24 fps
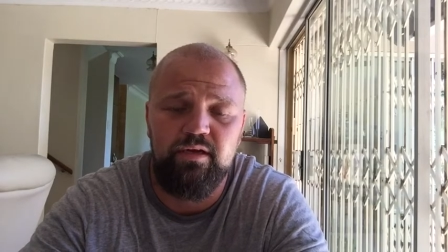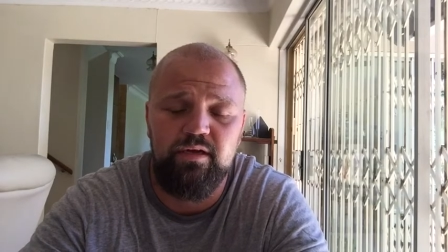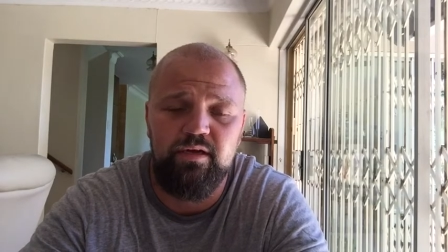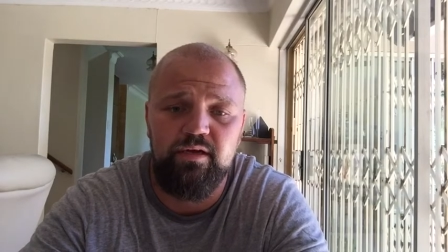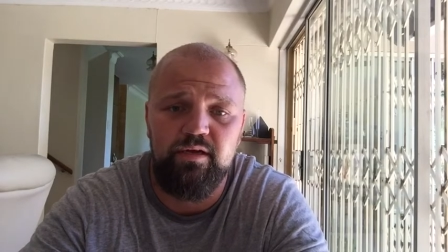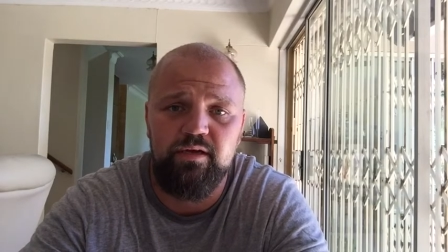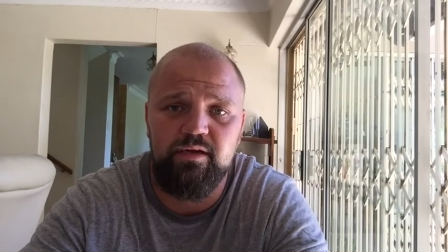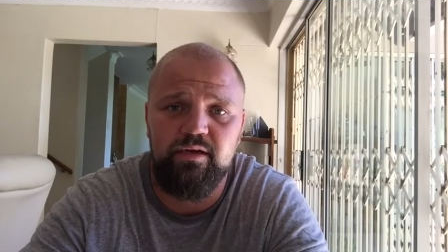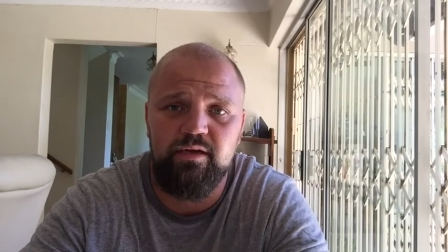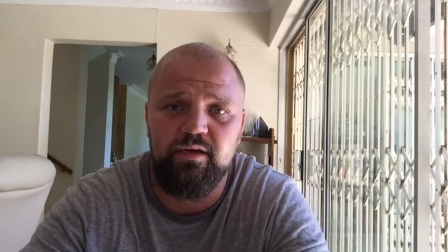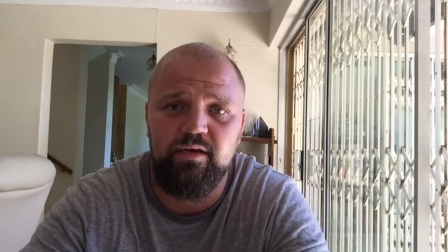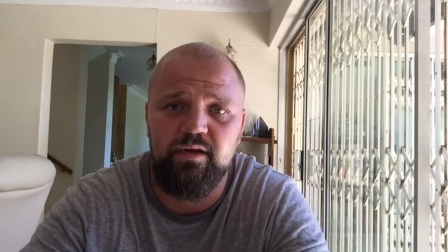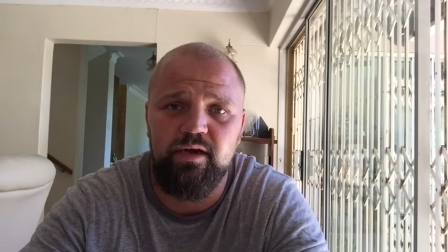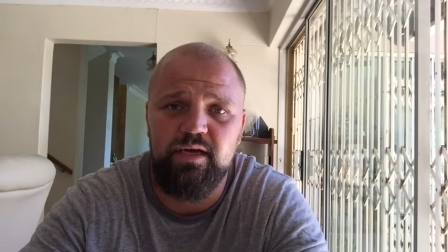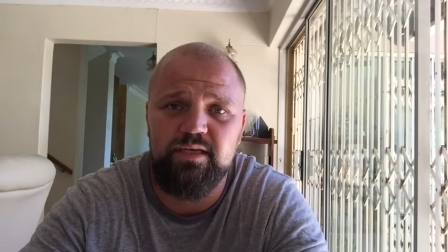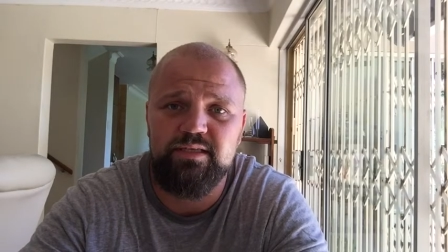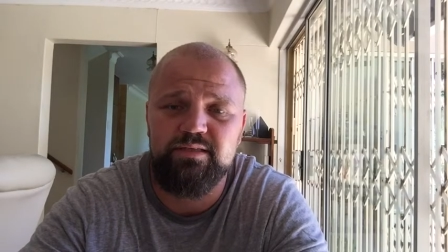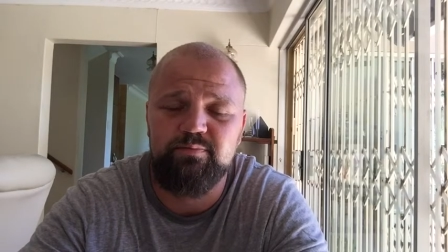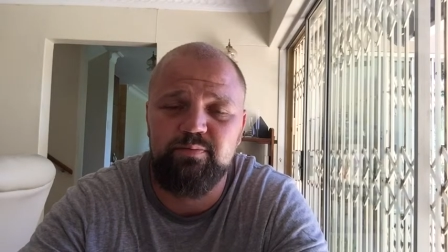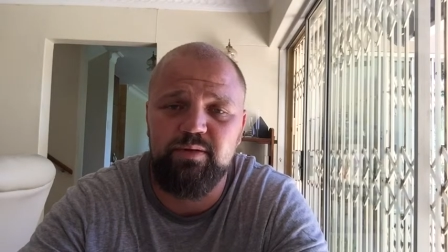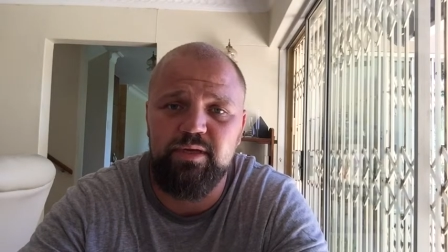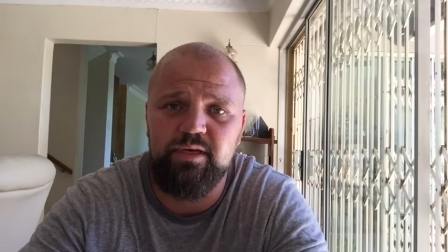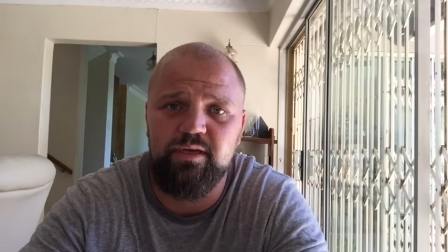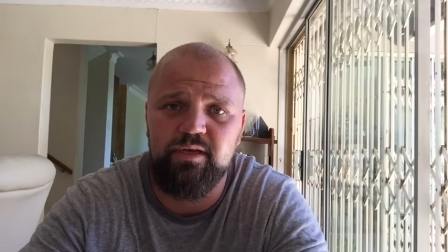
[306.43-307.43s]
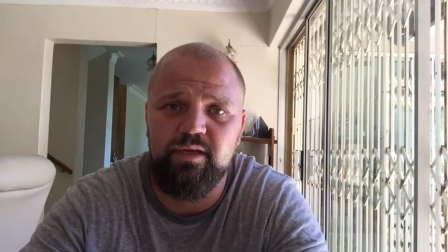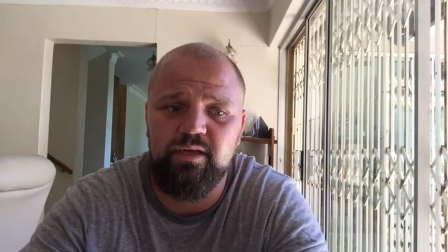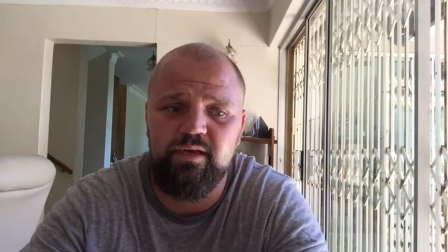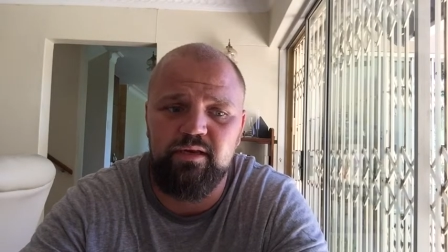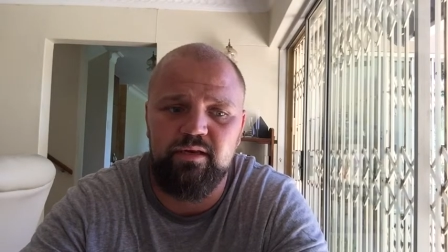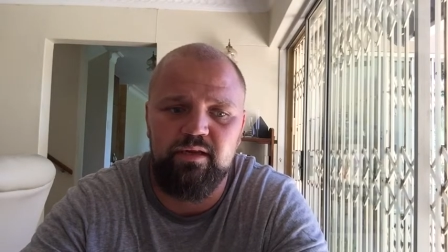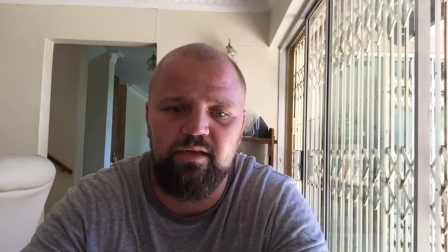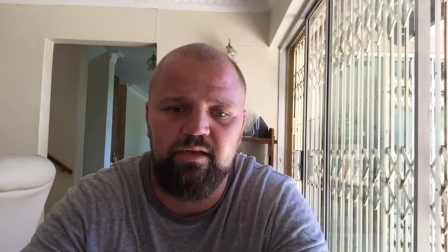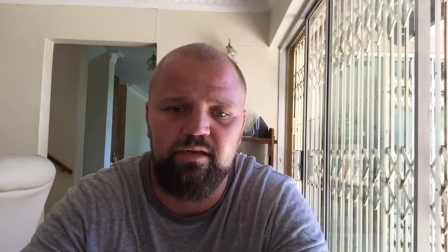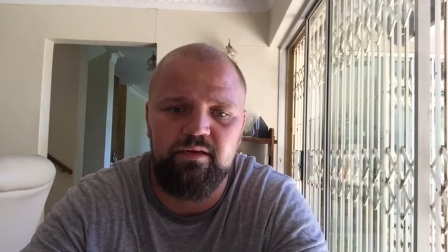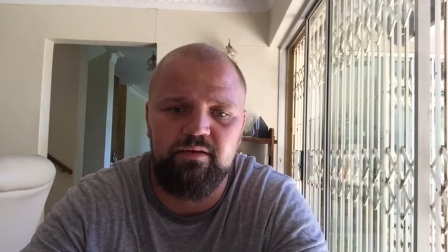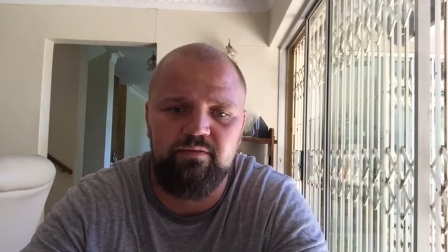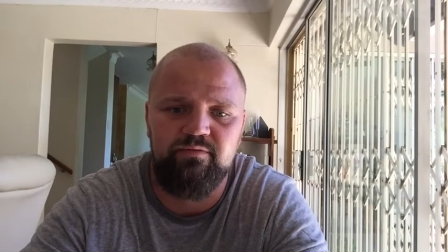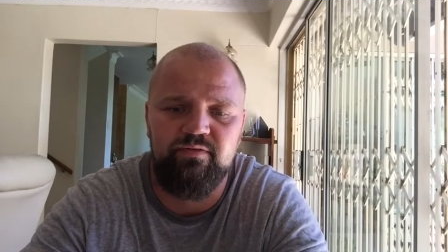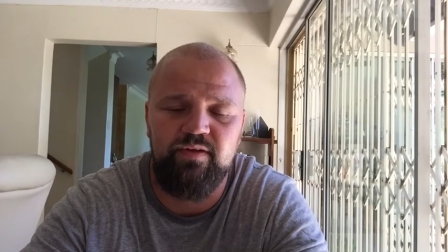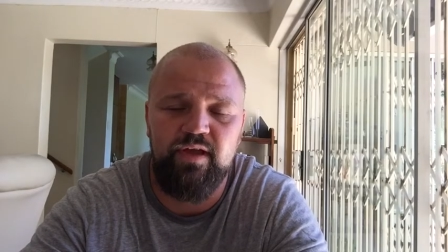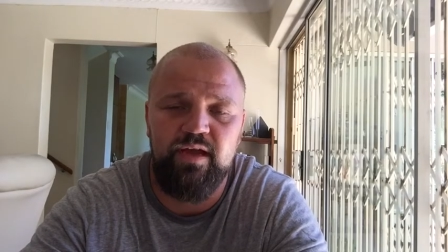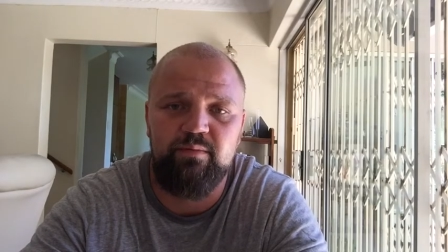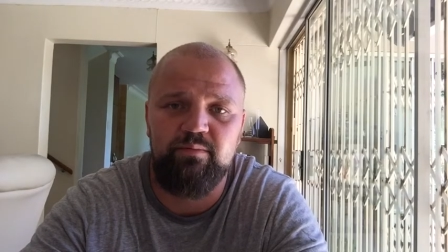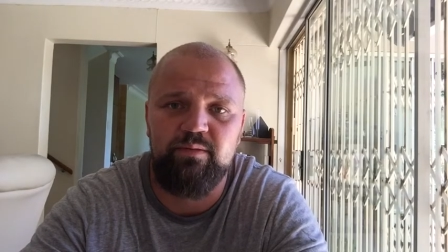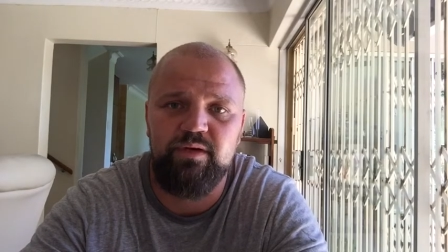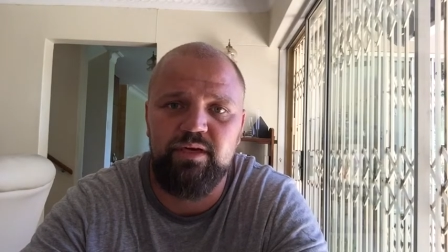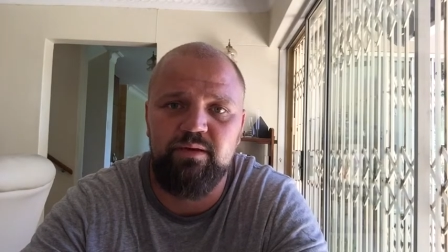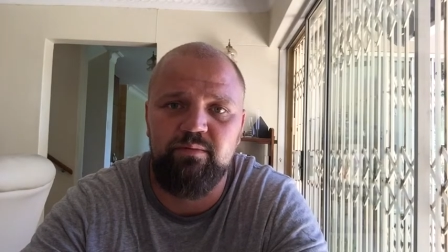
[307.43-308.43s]
a, a husband, a
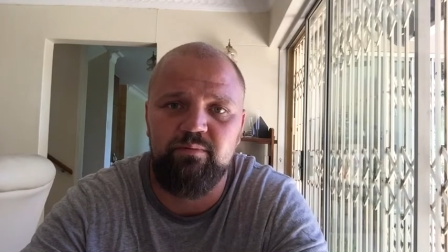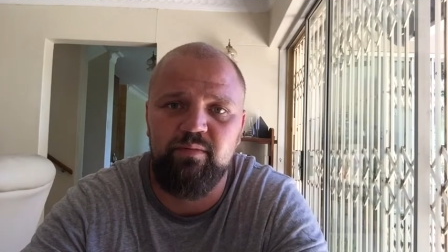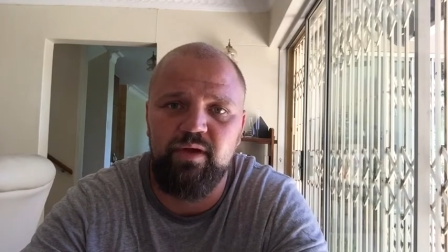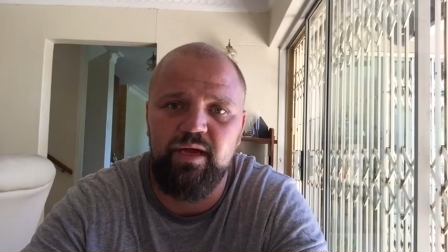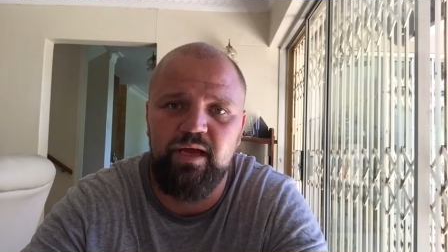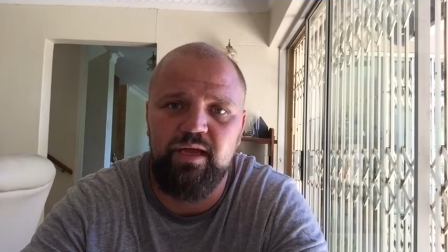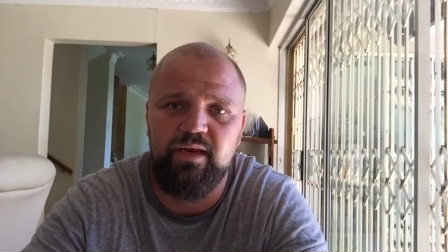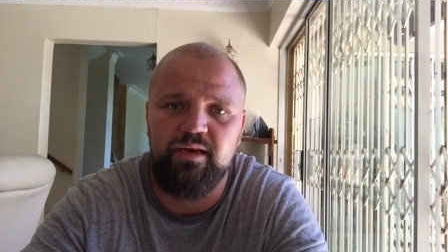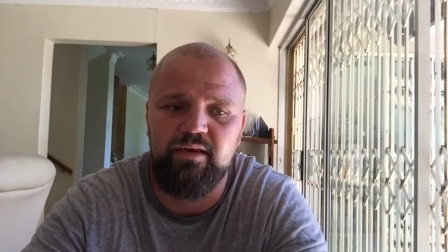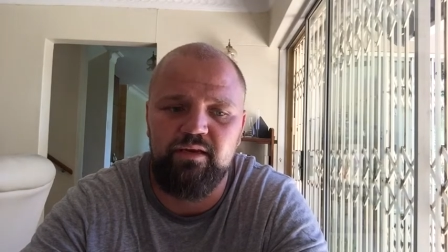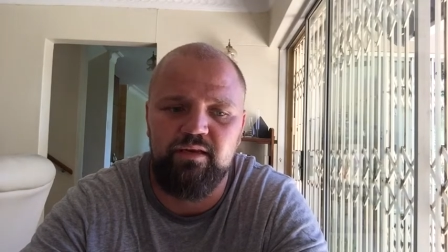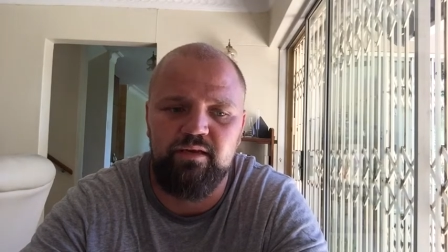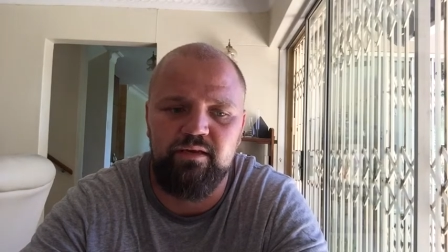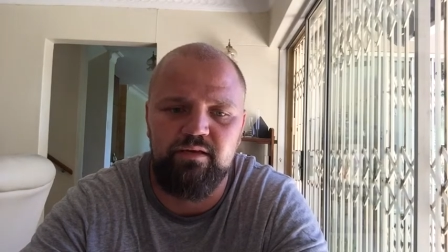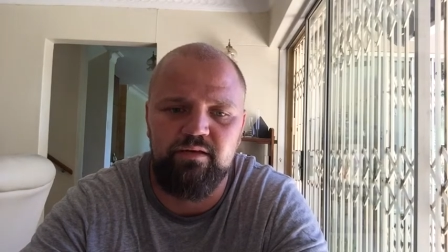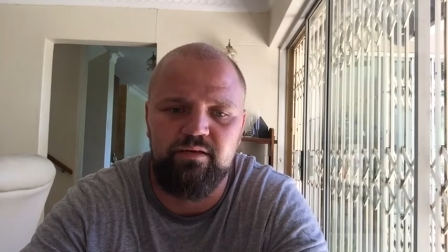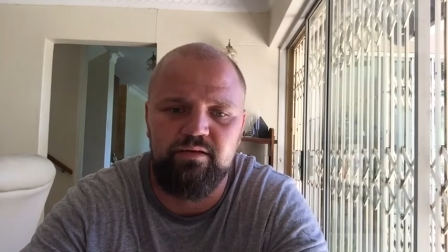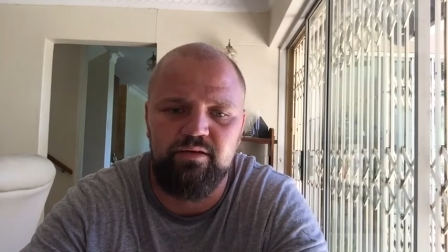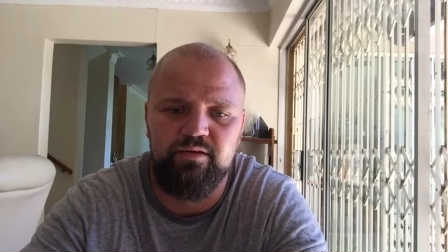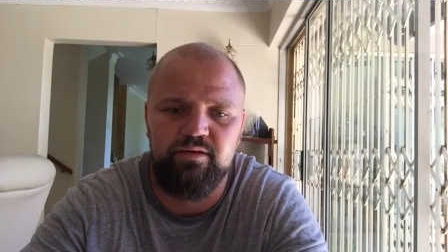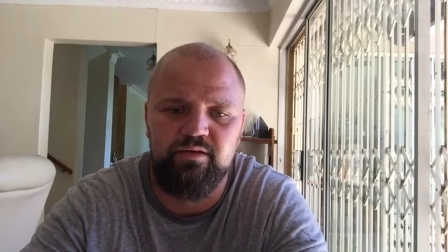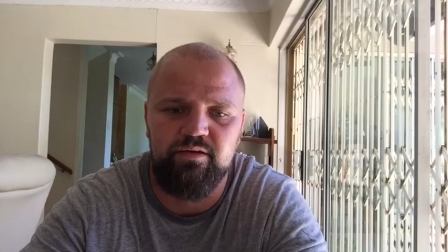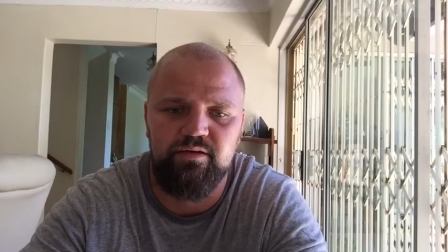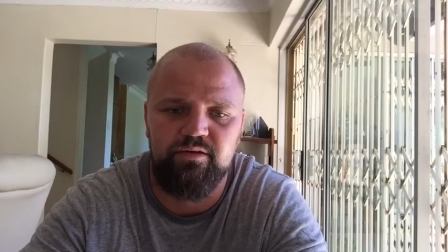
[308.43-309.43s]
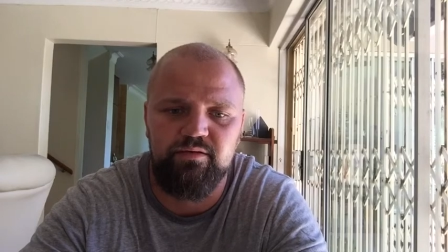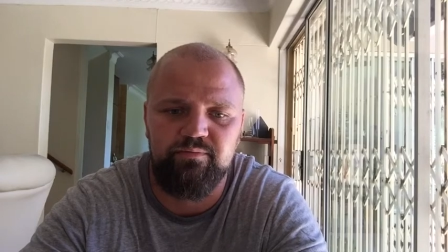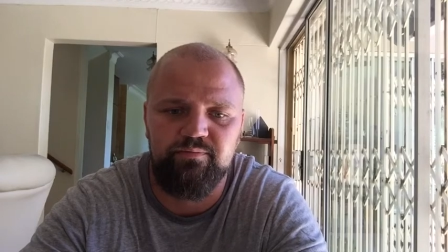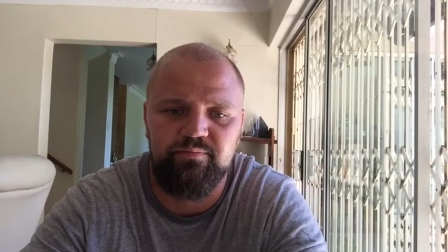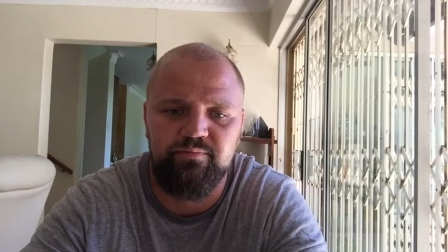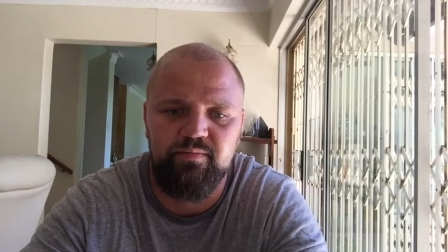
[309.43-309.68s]
family man, you know,